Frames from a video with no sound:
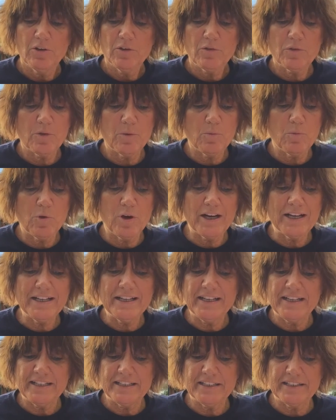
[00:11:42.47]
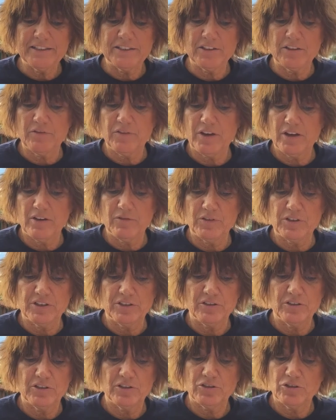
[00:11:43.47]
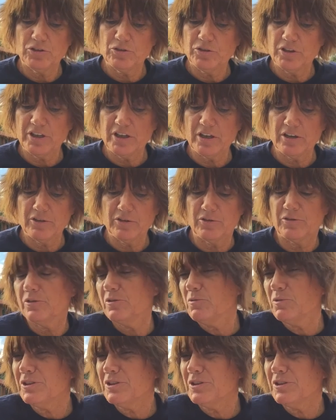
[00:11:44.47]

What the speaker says: from one end of heaven to the other."